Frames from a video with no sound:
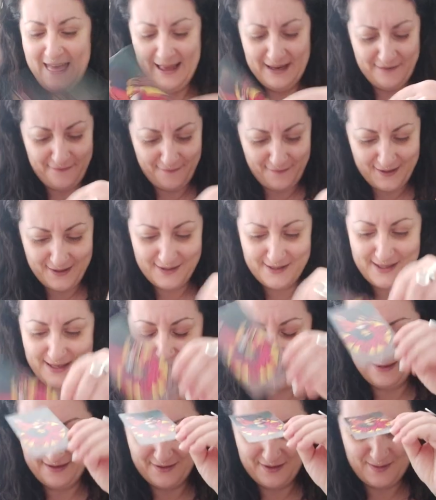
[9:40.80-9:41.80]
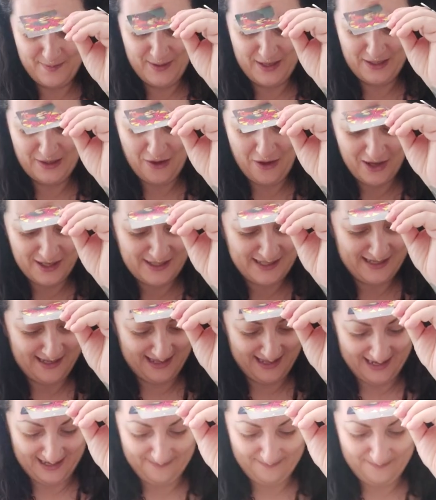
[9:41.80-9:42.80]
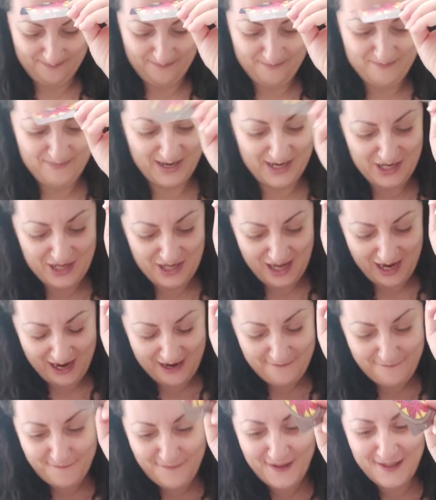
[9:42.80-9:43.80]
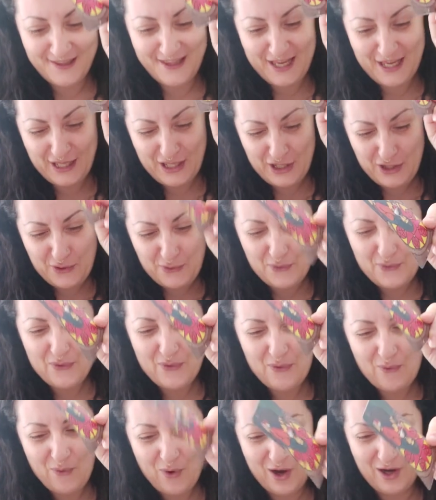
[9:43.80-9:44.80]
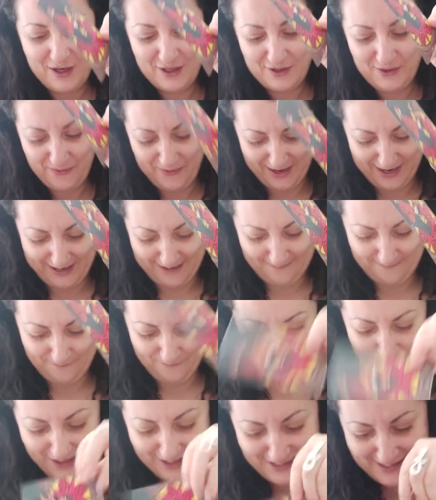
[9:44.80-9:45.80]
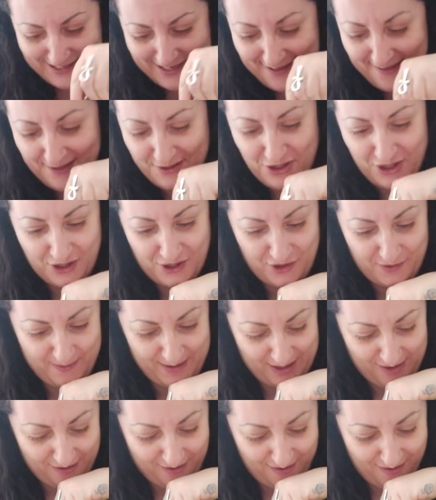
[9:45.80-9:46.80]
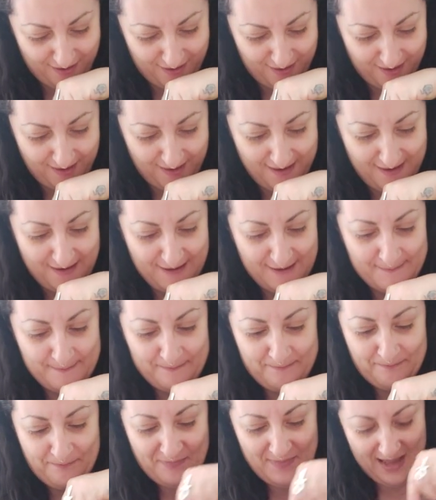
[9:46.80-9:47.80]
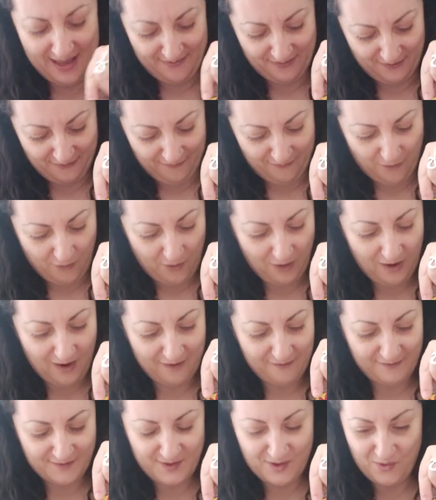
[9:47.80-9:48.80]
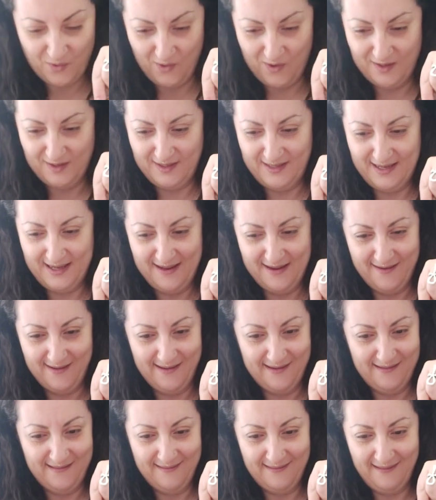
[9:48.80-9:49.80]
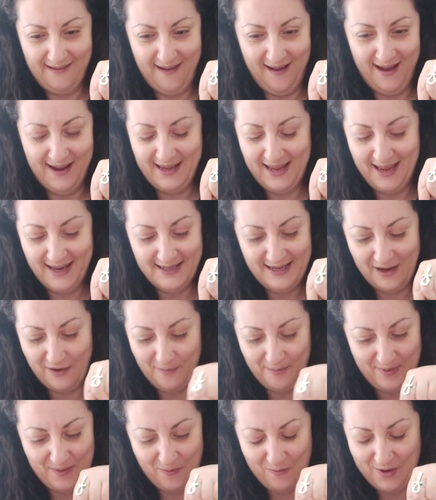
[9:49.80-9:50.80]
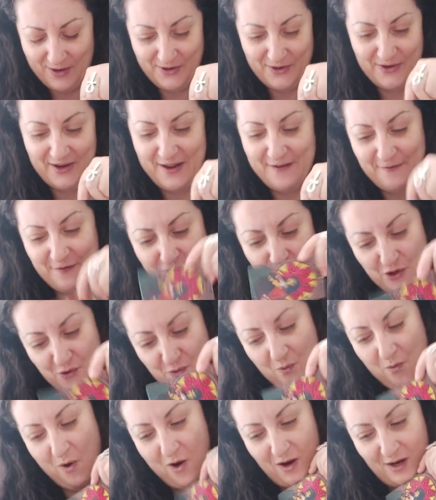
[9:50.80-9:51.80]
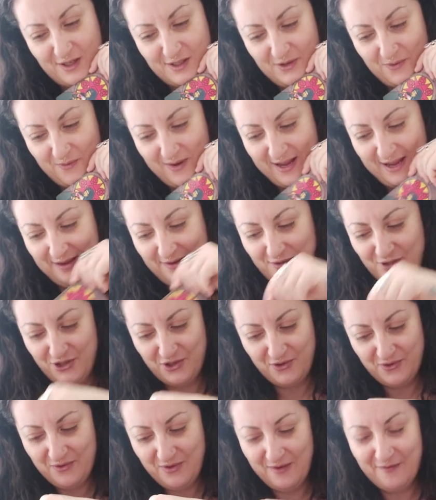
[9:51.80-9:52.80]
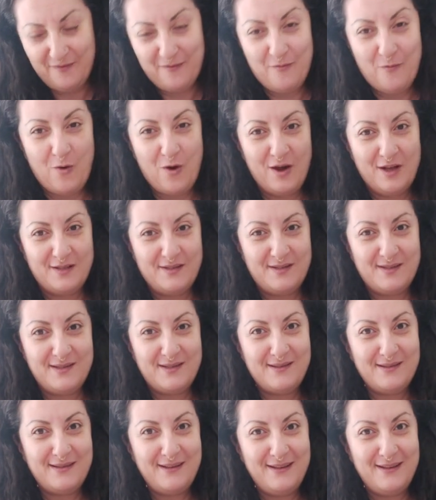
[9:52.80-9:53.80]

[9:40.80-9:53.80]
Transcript: It feels like there's been lots of that. But I feel like you walked away. When I see the Judgment card and the Four of Swords here, I can't help but wonder if you walked away. Two of Wands.